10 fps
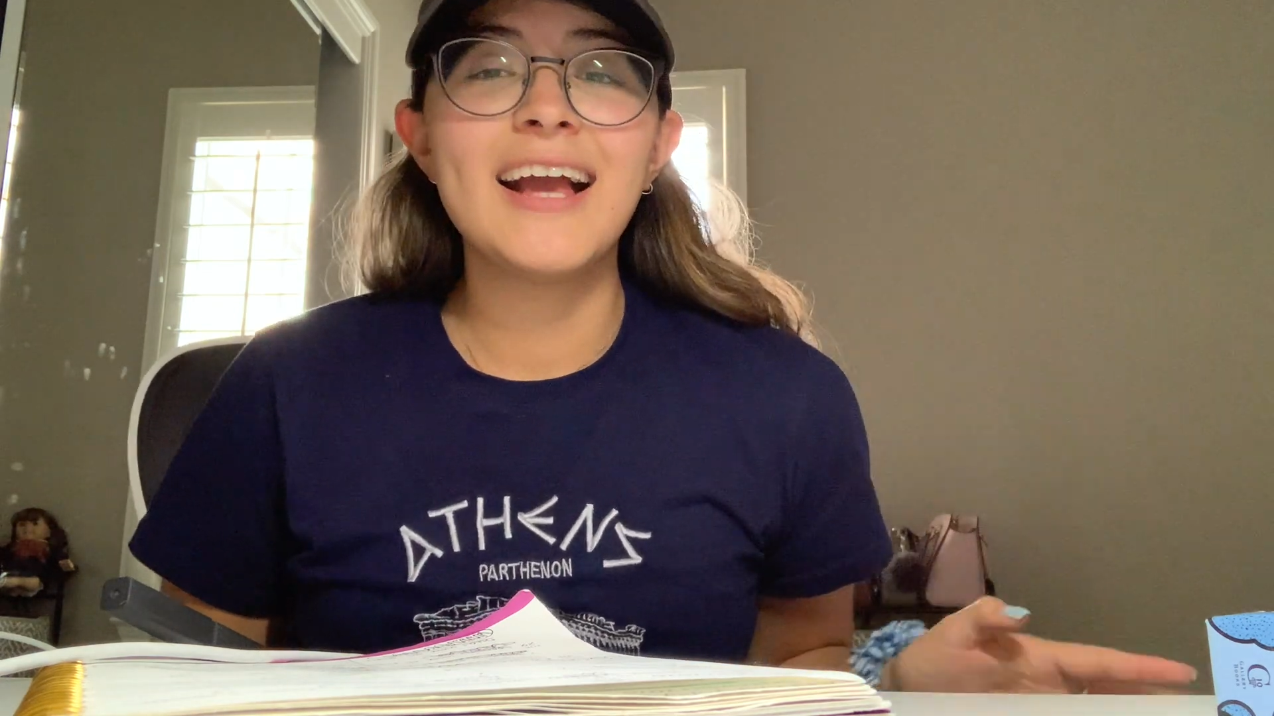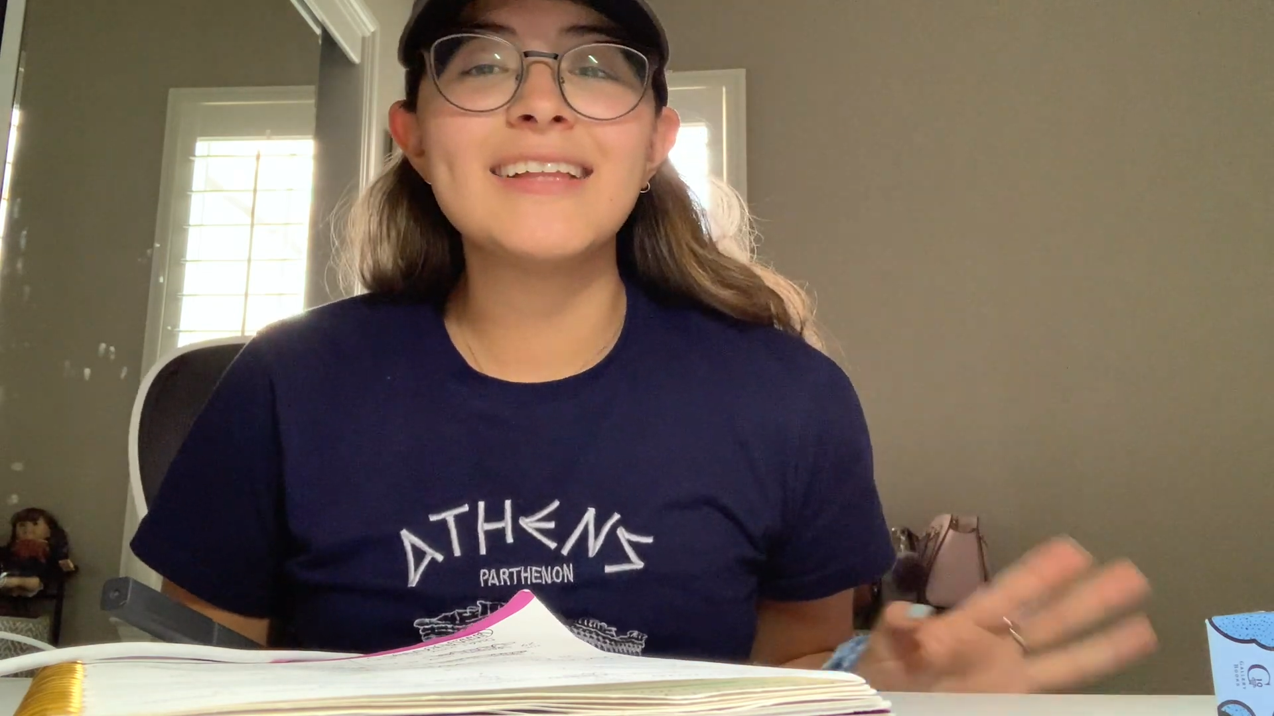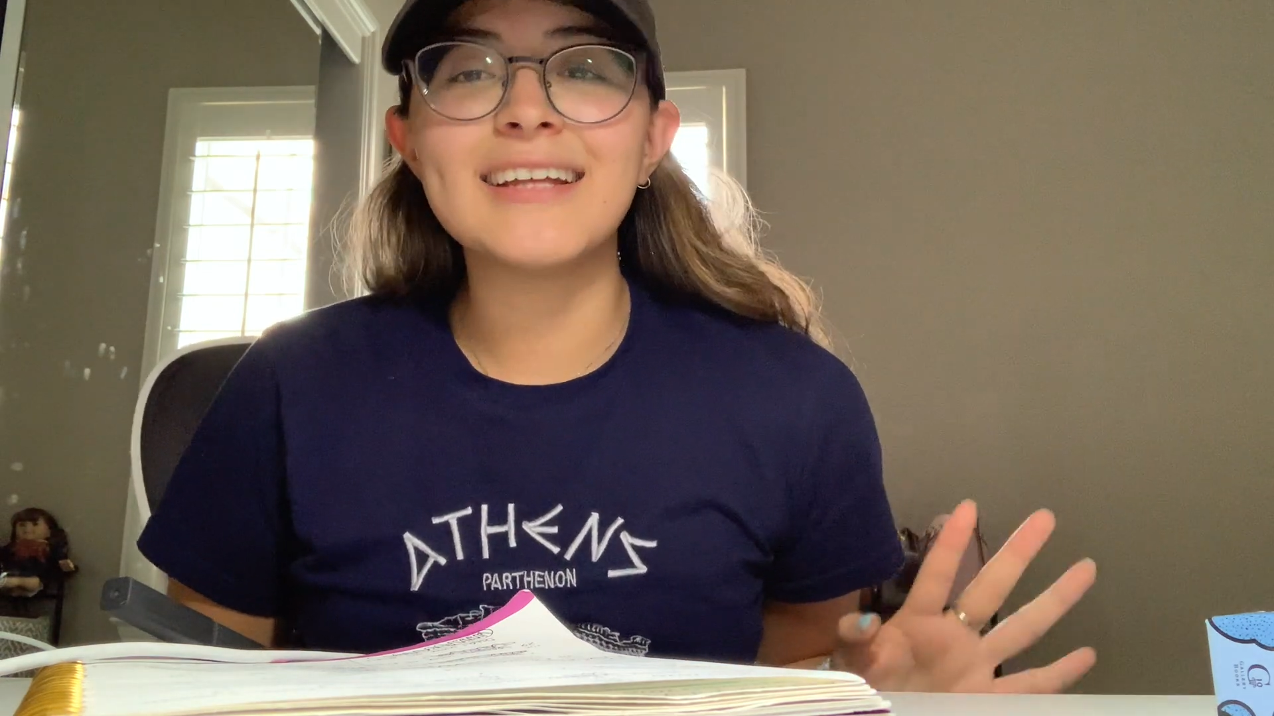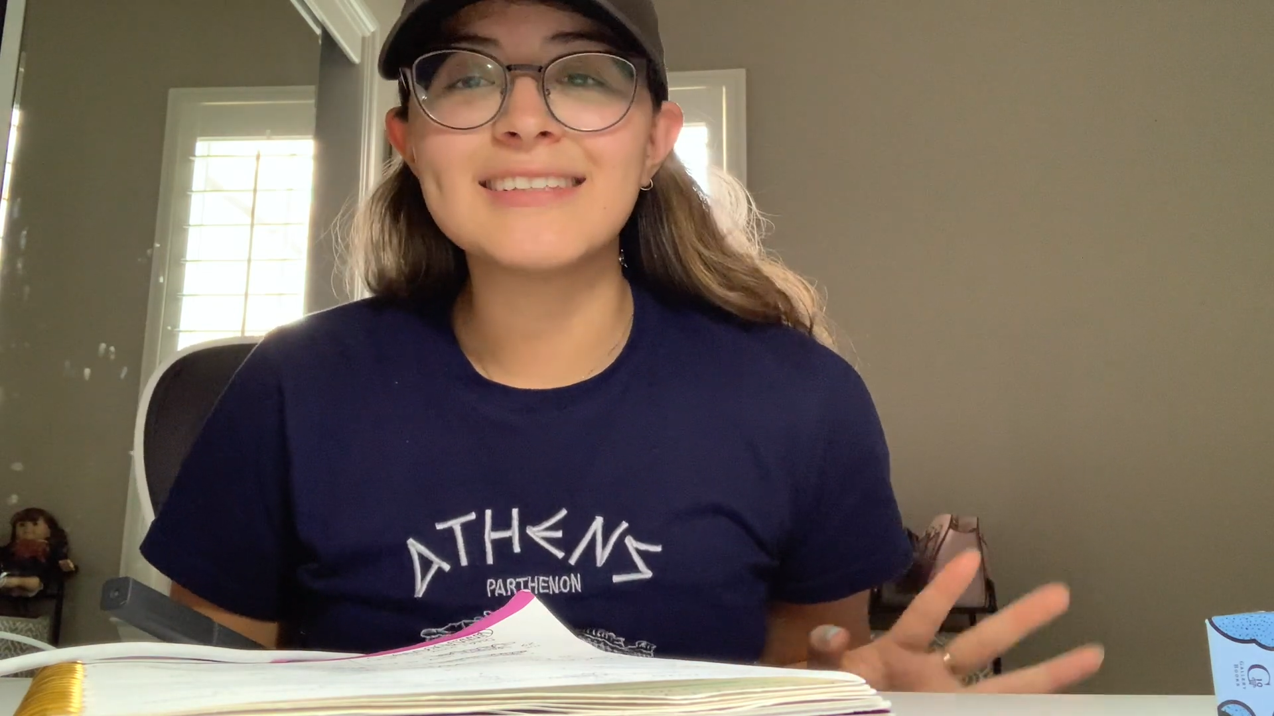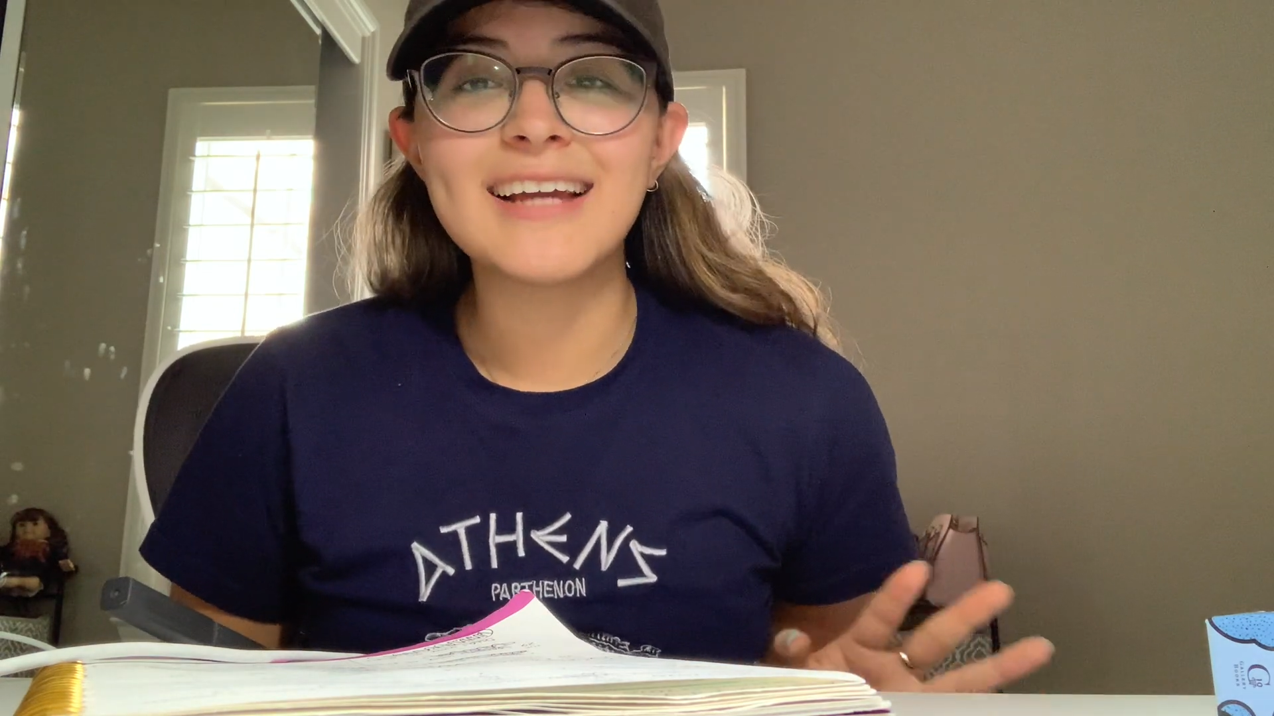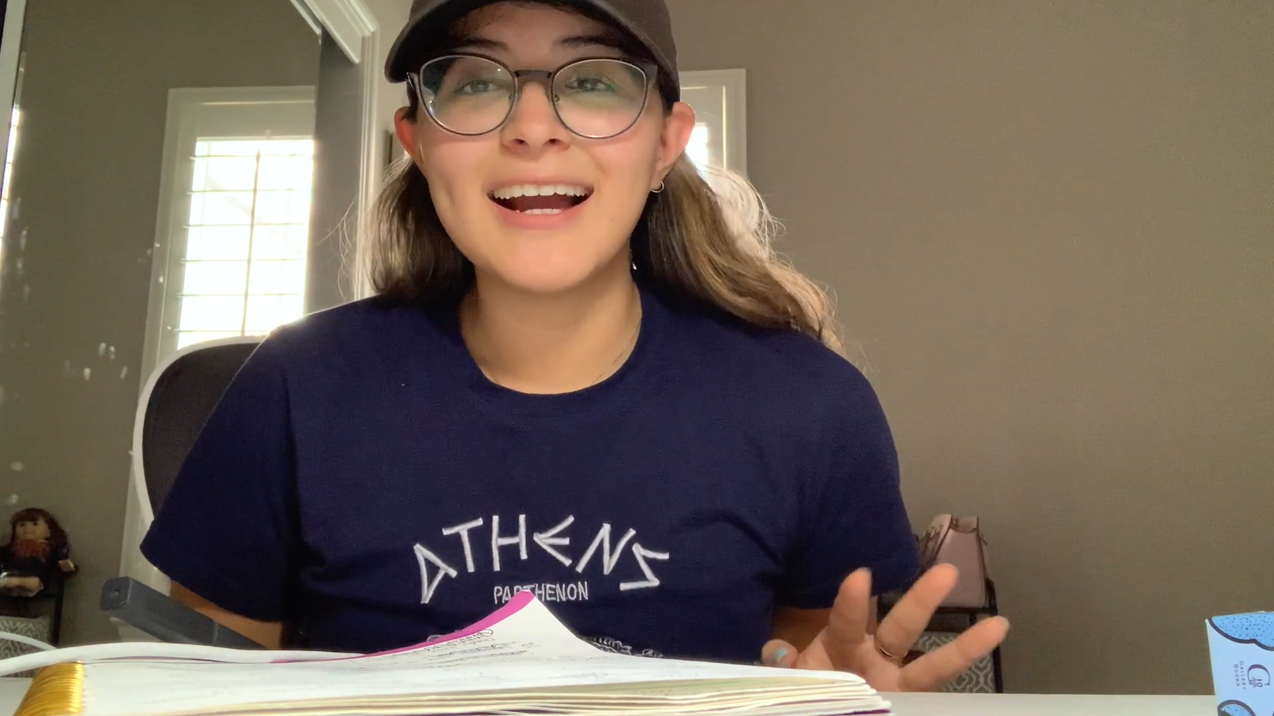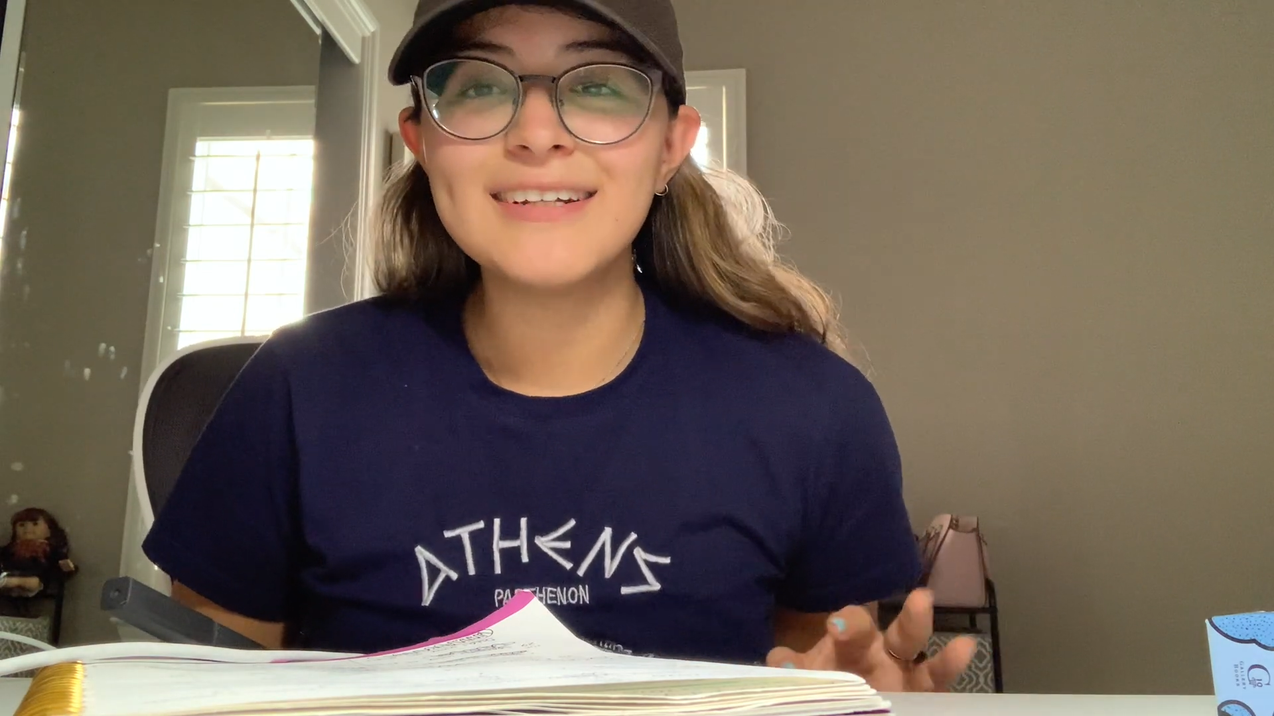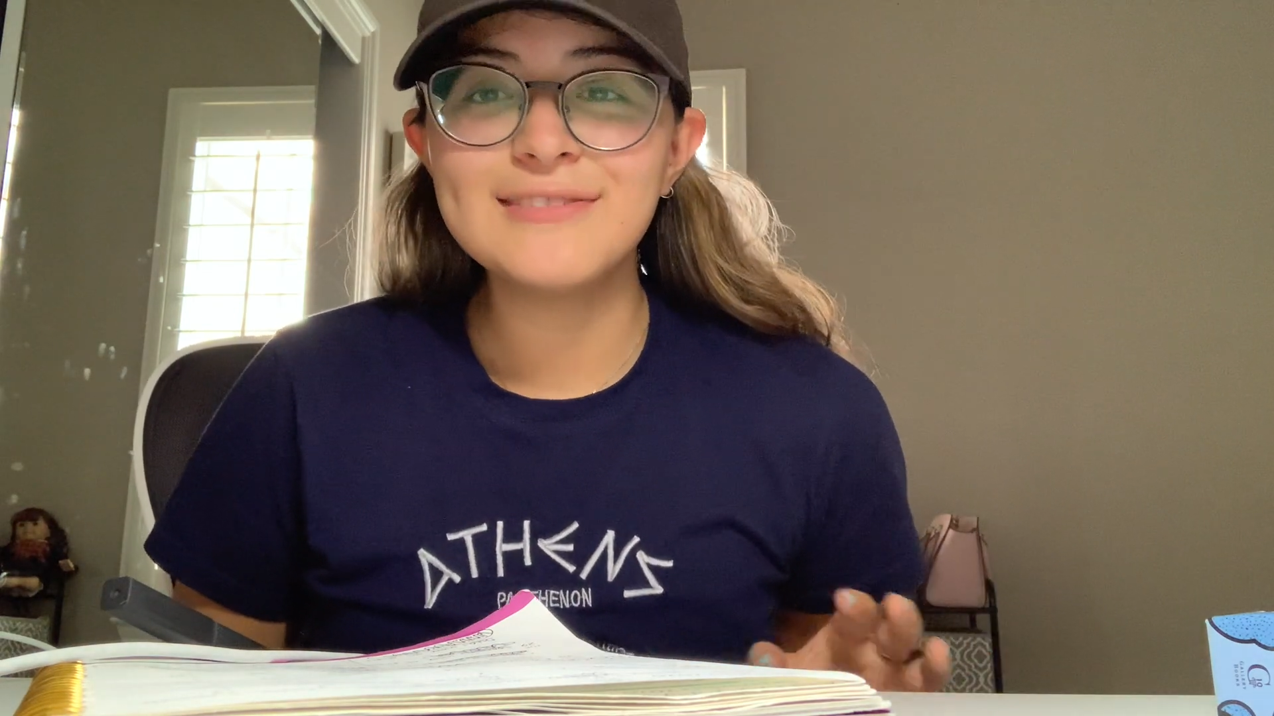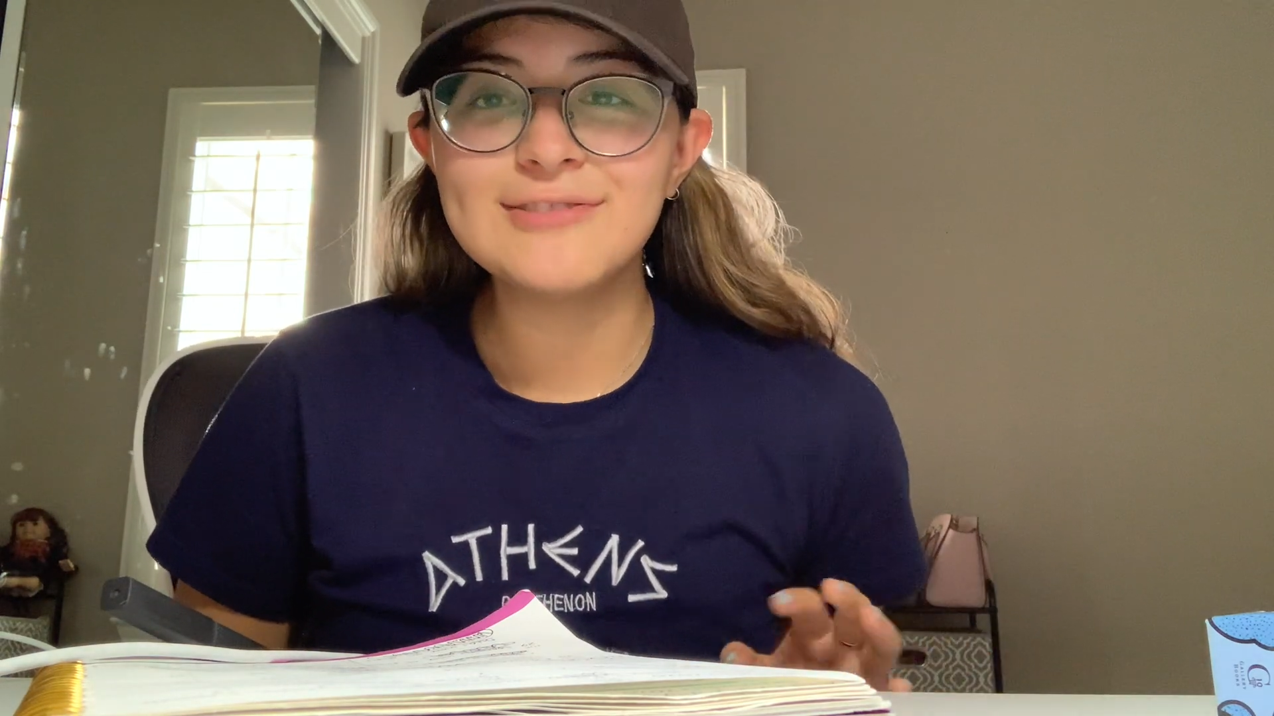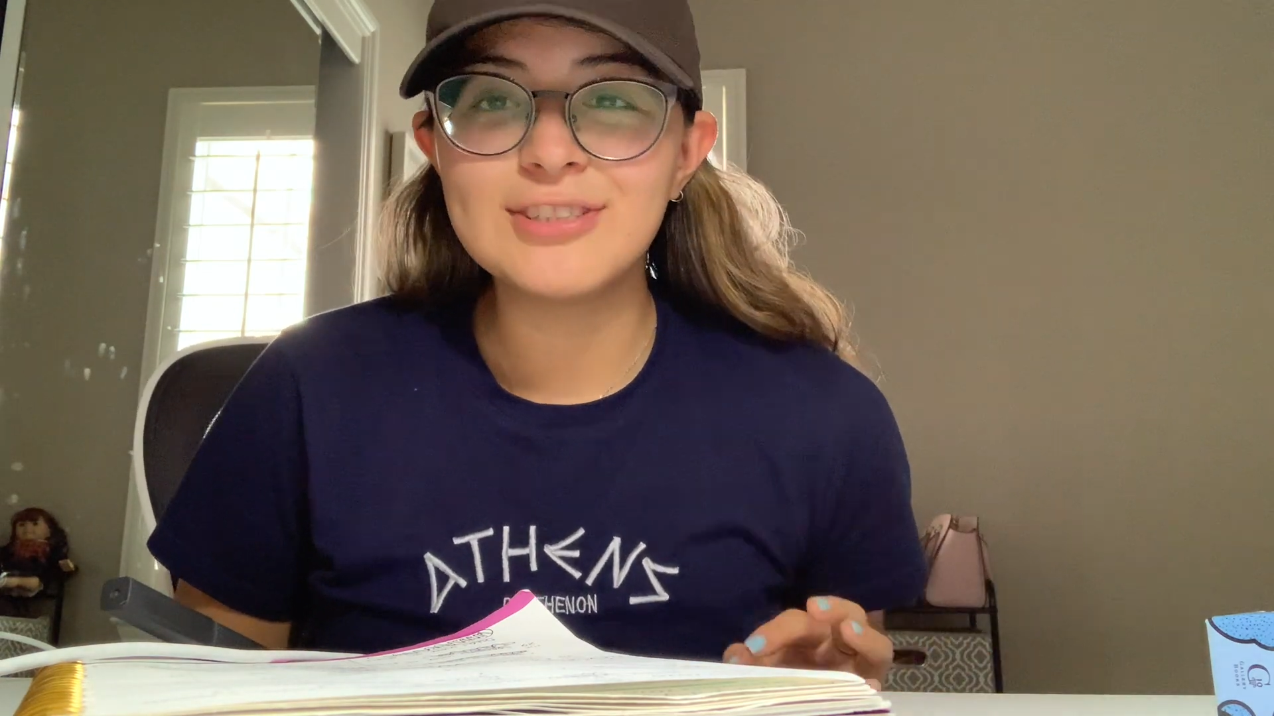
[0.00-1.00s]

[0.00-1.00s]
that's kind of